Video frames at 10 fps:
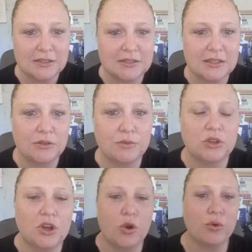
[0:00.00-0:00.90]
See,
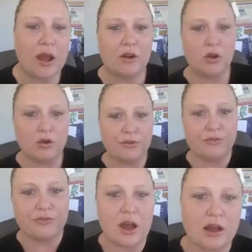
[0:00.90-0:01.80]
you know, I don't know
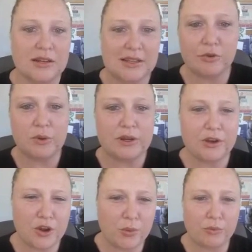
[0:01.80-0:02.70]
if, does everyone
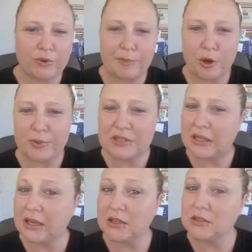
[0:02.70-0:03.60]
here know what
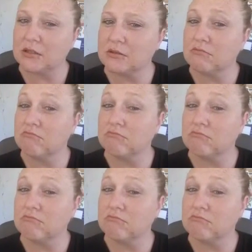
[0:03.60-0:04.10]
repurposing is?